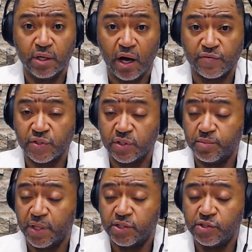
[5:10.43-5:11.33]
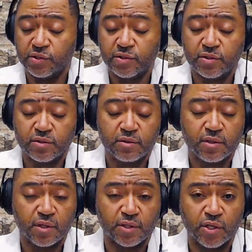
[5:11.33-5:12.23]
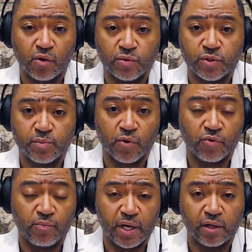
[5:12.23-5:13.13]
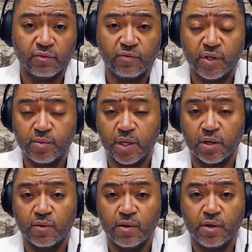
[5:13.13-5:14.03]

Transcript: I've seen patients, adults, both male and female,